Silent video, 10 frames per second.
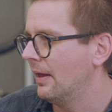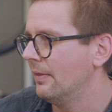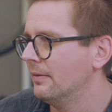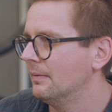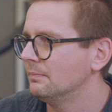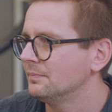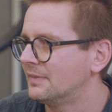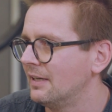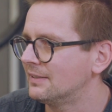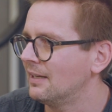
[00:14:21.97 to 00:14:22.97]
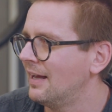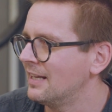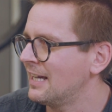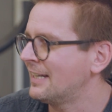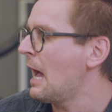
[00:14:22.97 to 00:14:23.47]
and there's
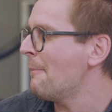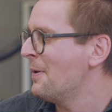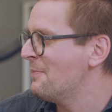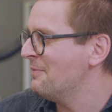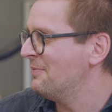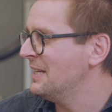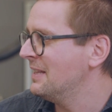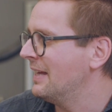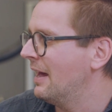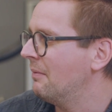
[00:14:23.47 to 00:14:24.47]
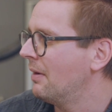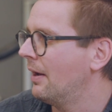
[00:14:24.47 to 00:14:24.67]
a gap between them.